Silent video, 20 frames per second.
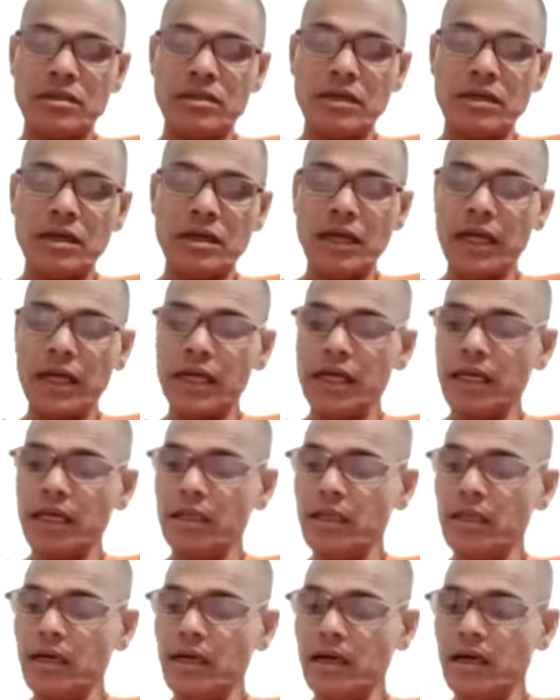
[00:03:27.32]
Like
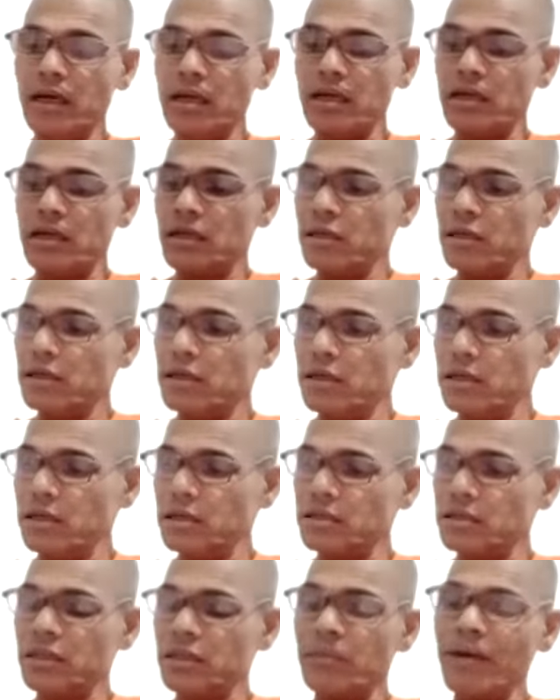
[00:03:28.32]
the
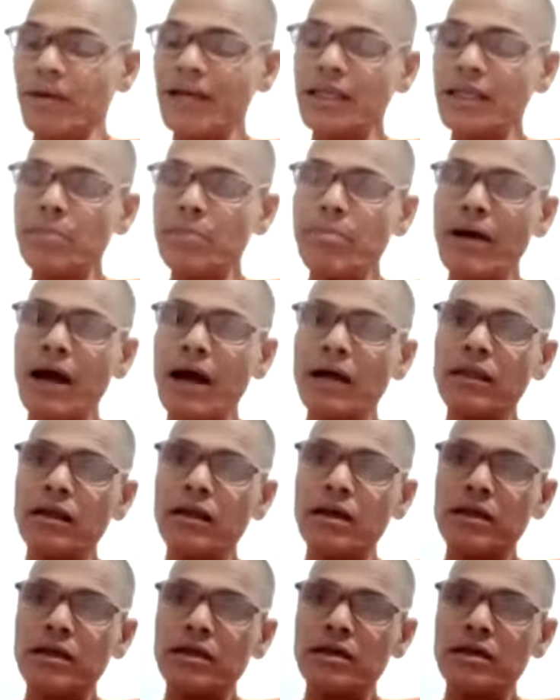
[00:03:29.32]
Samadhi Pada,